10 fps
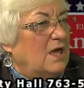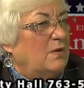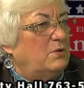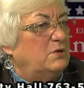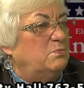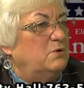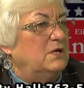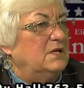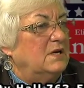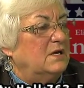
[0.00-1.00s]
And when you put
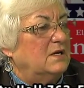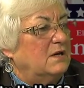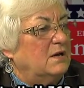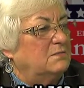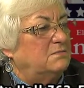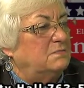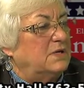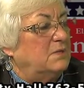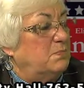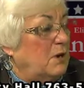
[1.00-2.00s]
in an
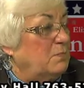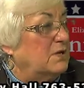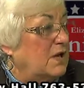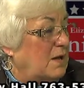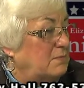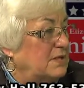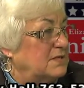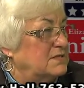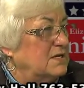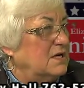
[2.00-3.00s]
apartment
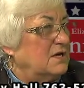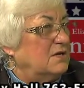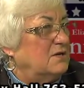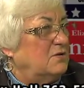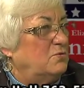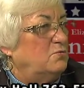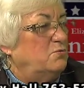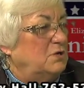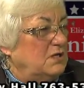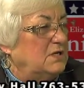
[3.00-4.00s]
complex, you
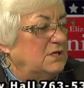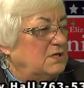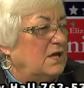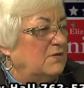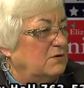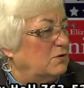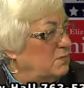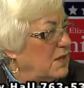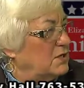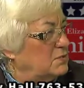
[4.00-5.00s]
really need to have a good
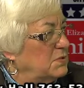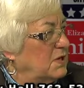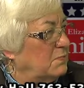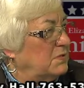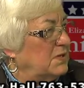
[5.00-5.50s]
management company.